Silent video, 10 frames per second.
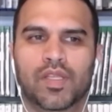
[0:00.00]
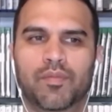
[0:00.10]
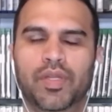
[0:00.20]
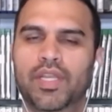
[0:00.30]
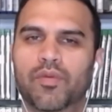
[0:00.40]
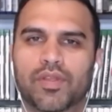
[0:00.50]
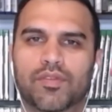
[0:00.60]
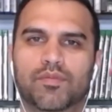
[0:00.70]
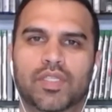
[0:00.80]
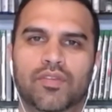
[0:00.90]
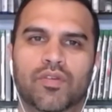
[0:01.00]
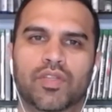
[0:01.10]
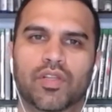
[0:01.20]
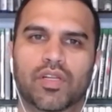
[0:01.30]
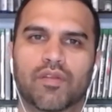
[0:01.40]
But anyways, that's a
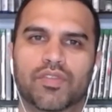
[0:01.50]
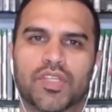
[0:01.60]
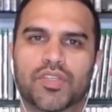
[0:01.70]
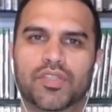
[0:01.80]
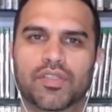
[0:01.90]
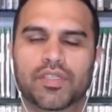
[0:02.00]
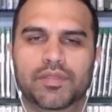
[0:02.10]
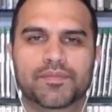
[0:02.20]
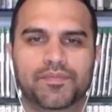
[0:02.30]
whole other conversation, I think.